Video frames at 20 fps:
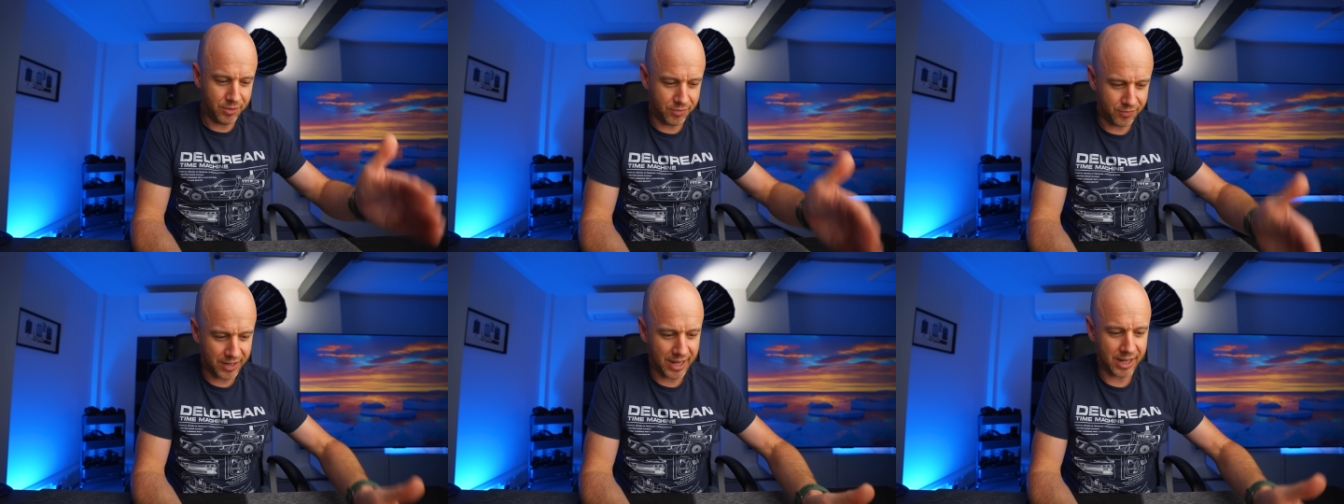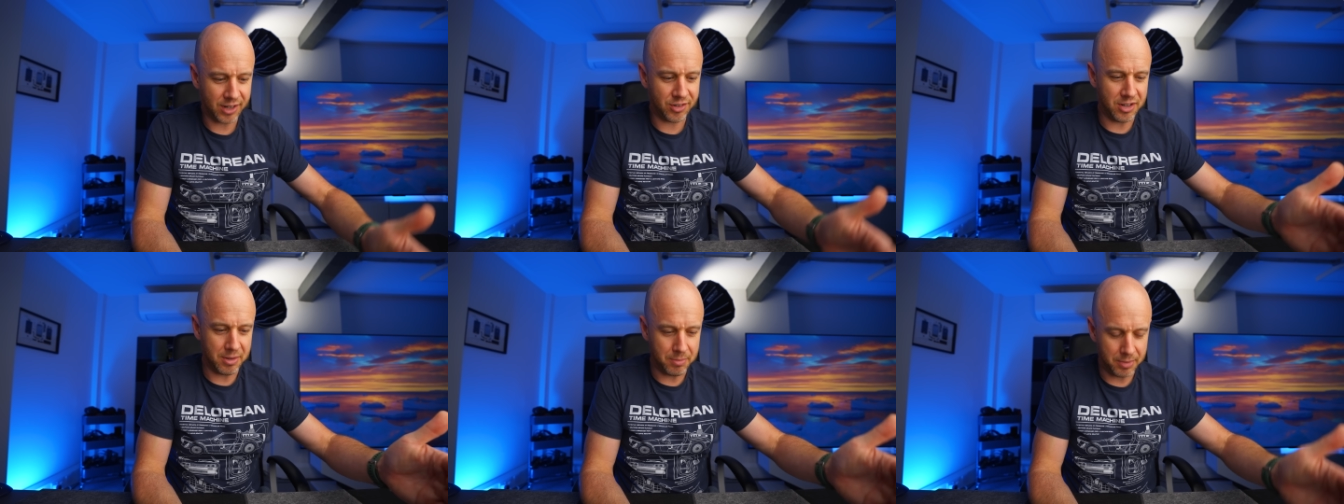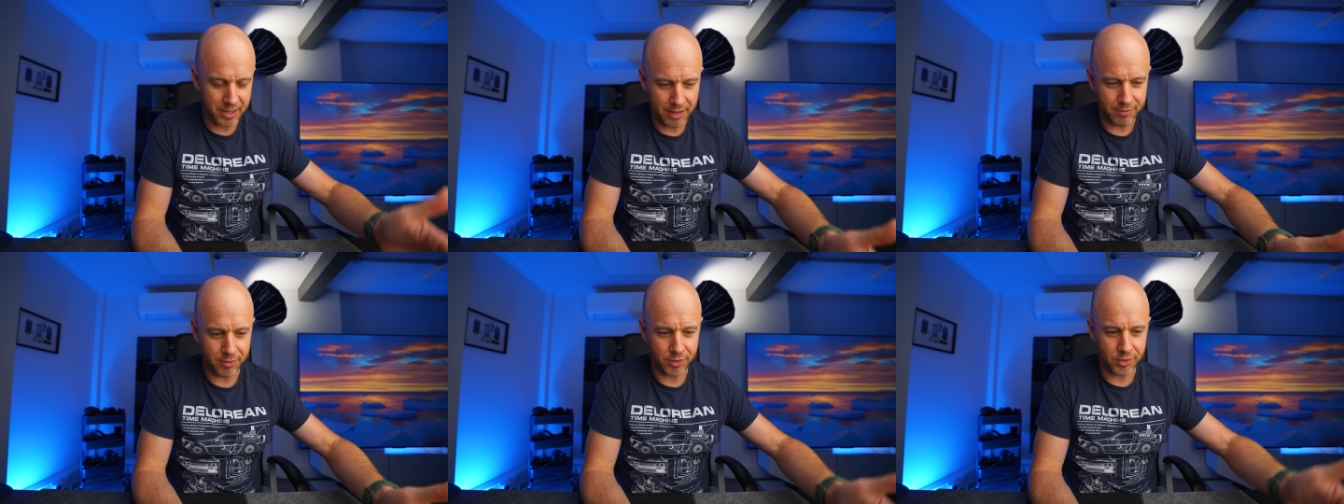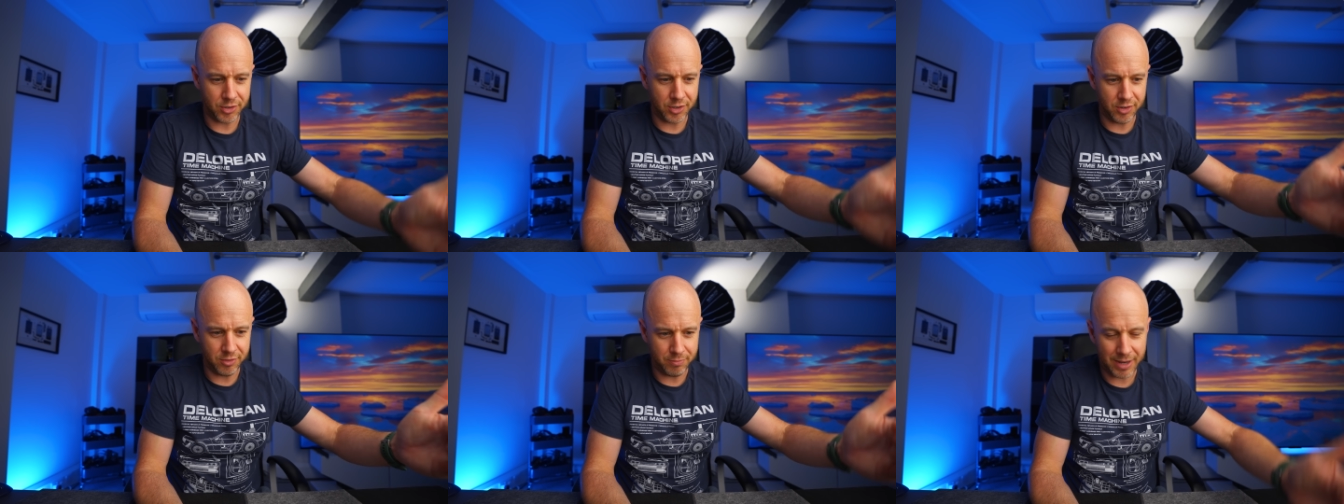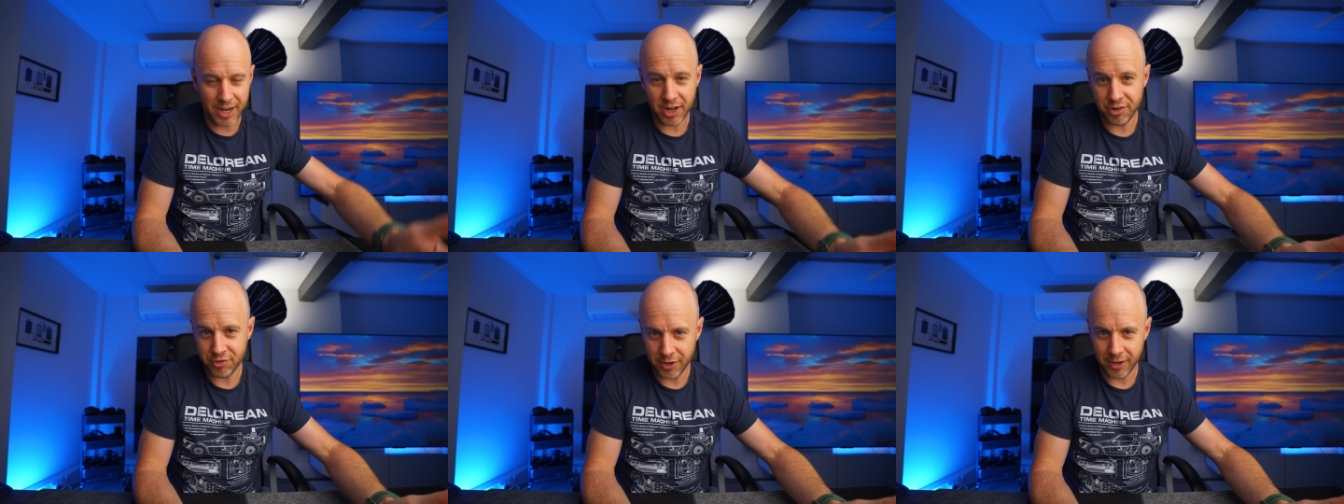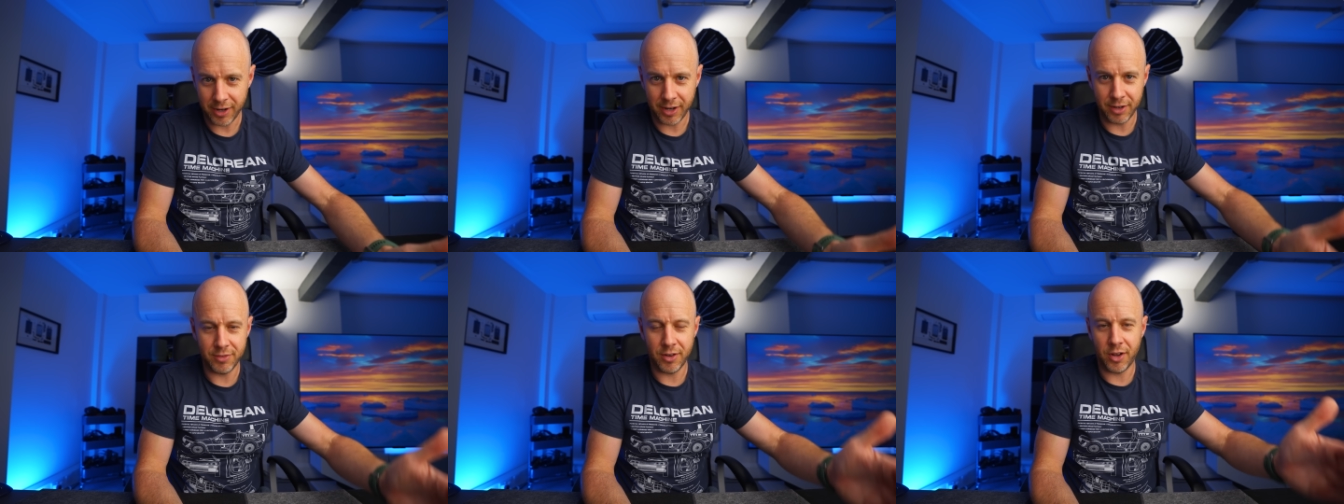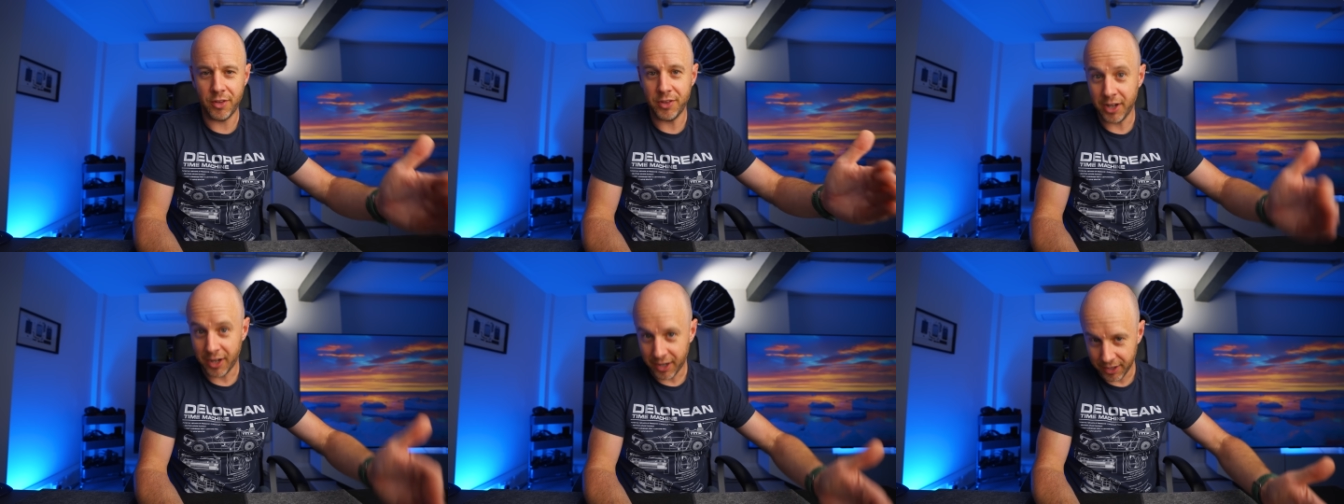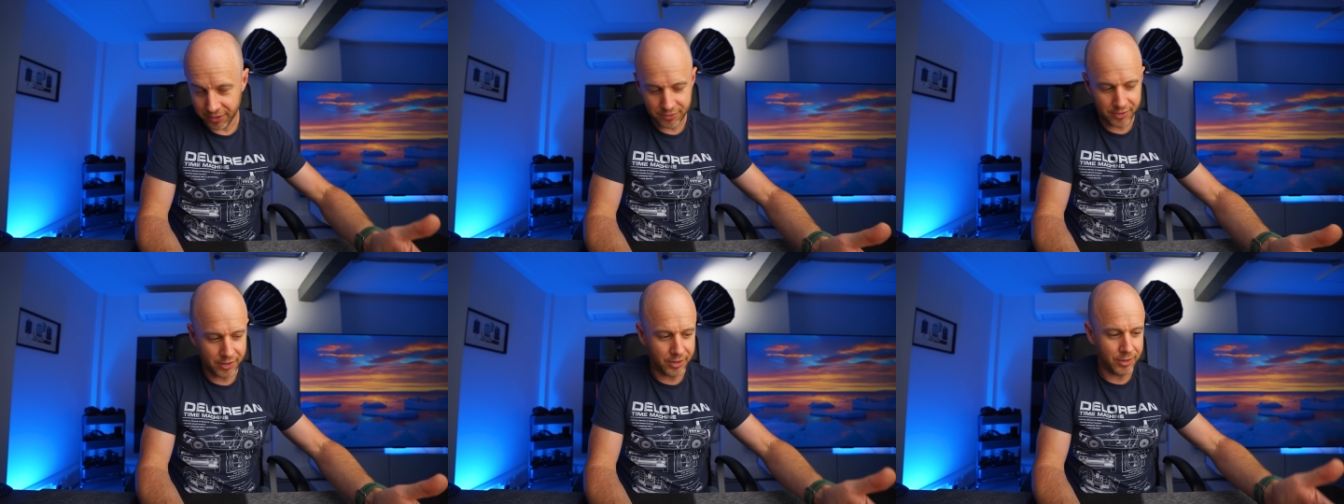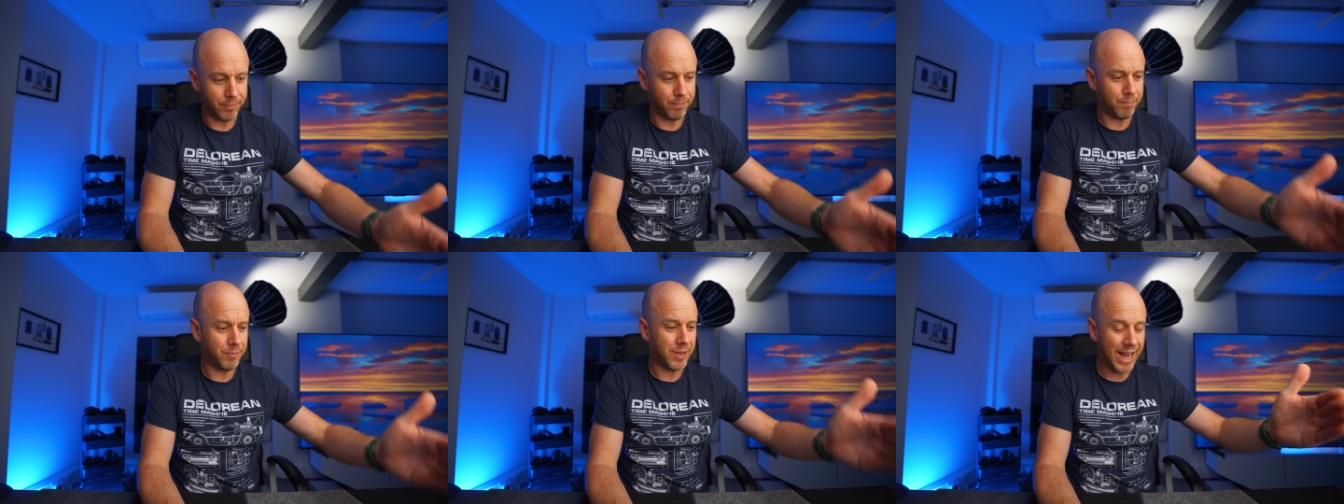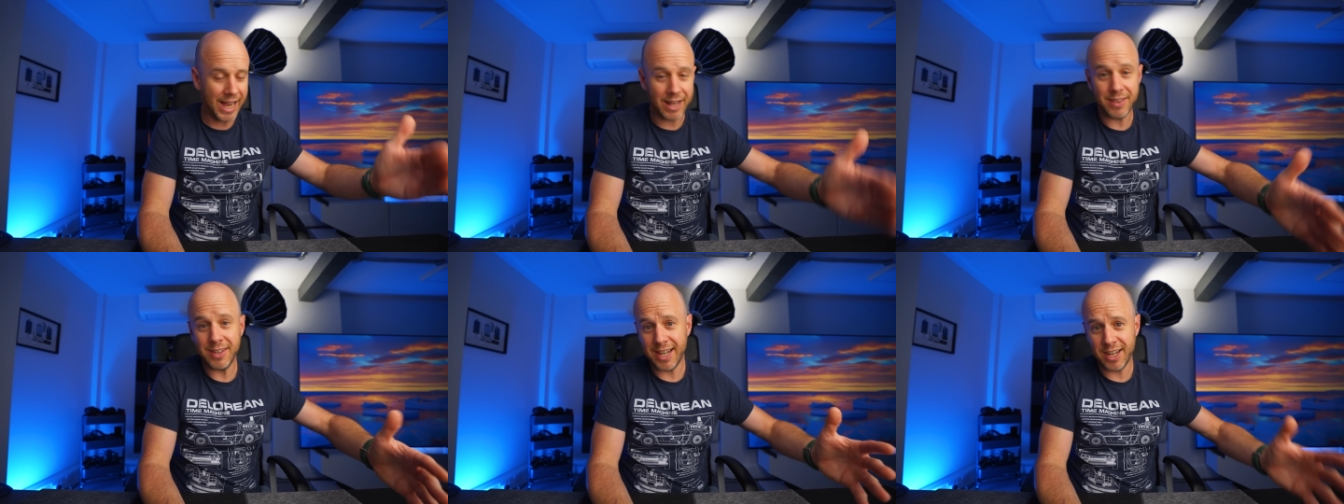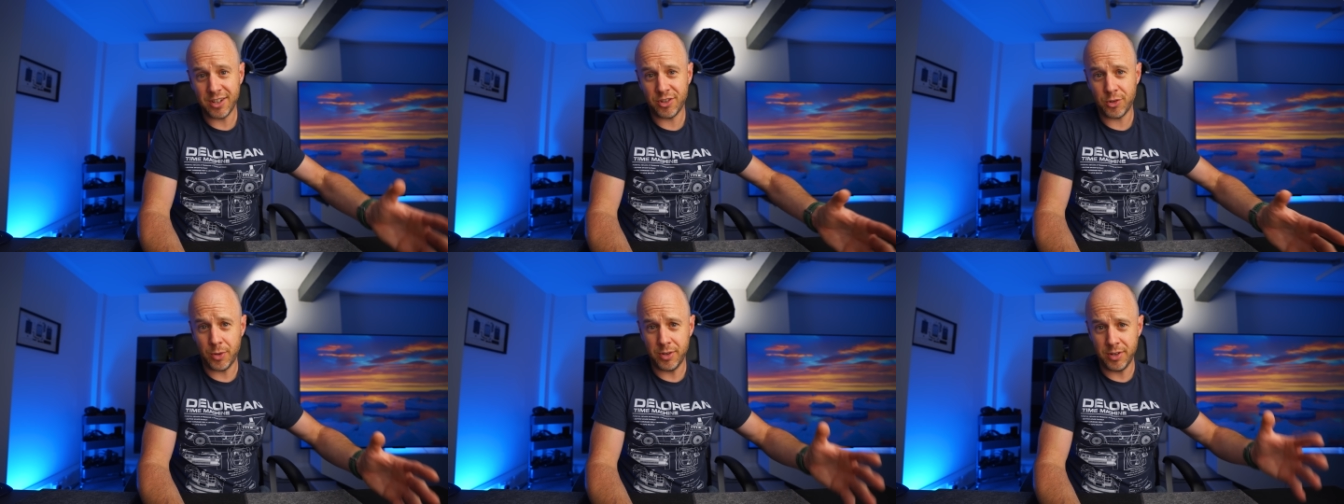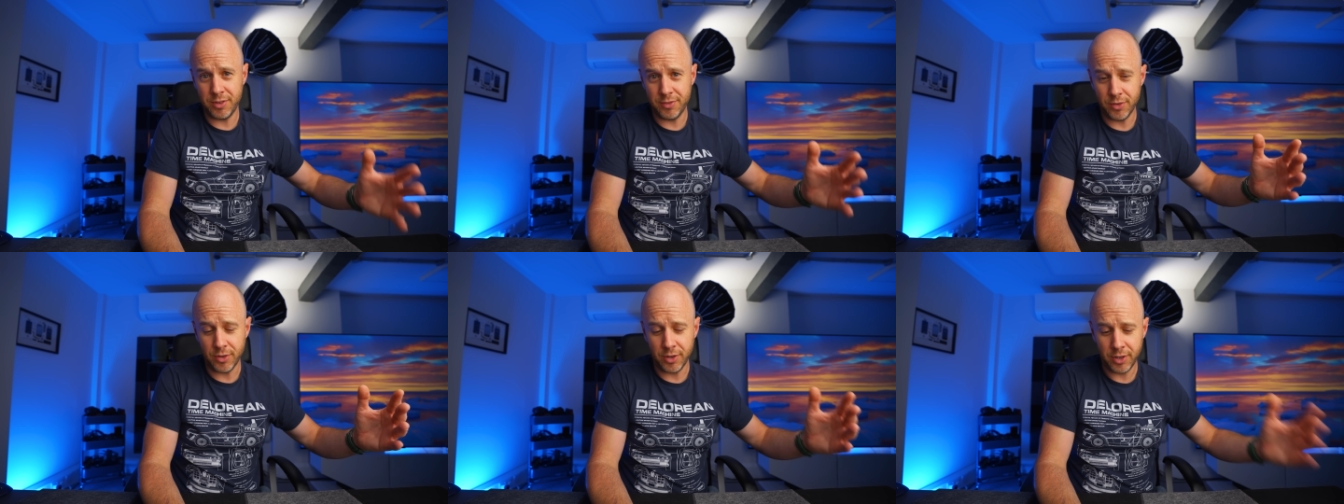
the flagship levels of battery life on the iPhone and the S24